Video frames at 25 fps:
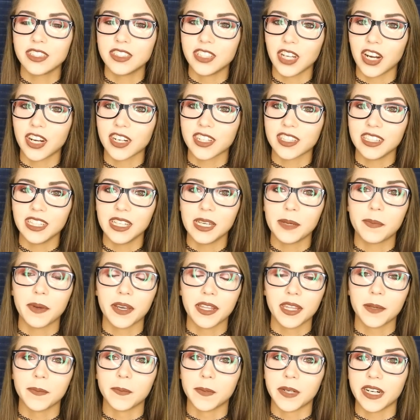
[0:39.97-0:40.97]
The dark lip
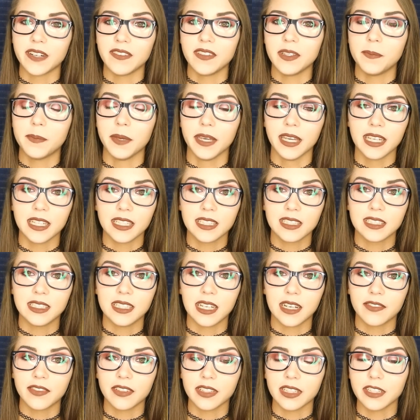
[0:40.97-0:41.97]
and the mauve-y pinks
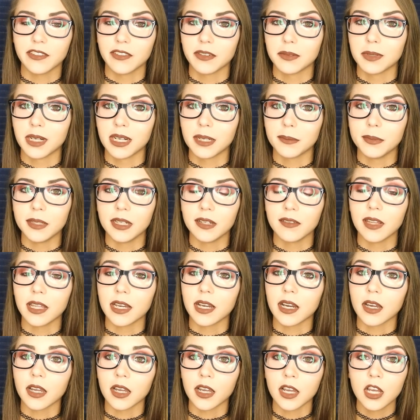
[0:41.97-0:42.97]
definitely remind me of
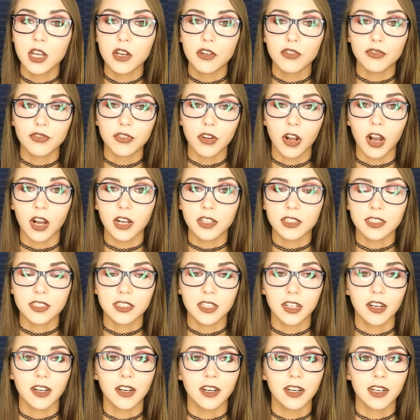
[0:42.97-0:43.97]
like a rock
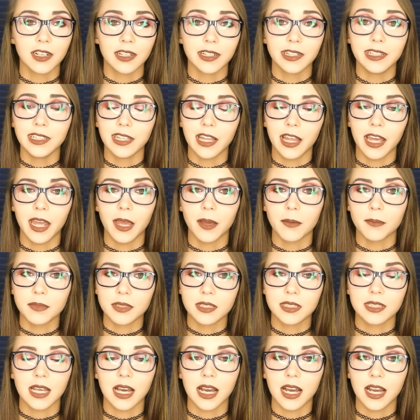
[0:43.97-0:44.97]
star glam
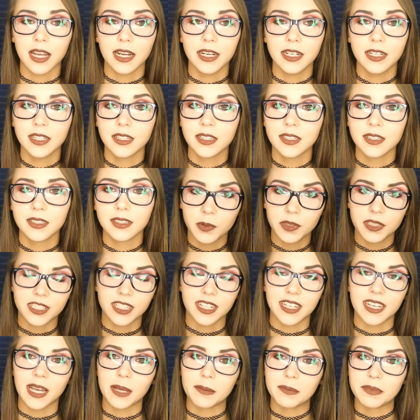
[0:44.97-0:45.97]
side, which
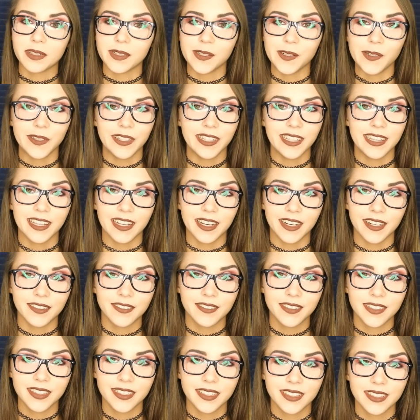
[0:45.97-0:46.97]
I absolutely
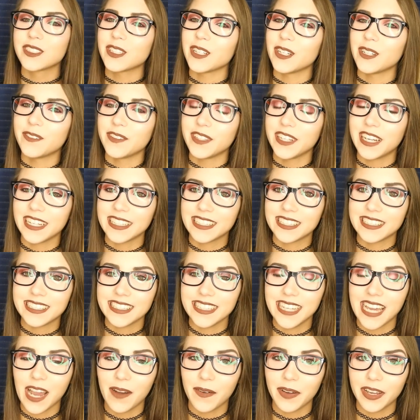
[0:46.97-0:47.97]
love. So if you'd like to
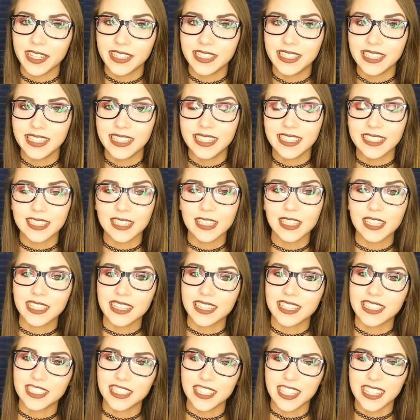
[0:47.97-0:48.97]
see how I did this look,
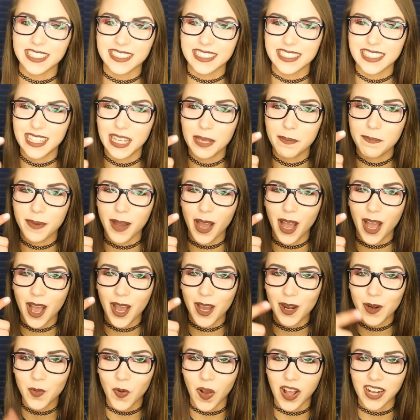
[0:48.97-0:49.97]
then just keep
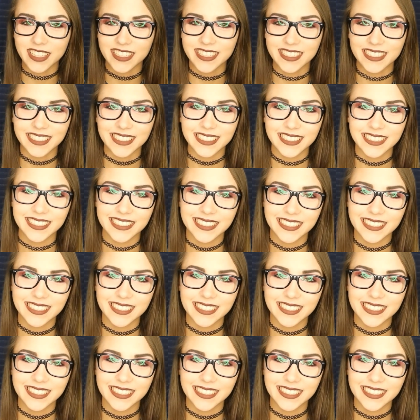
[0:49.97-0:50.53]
on watching.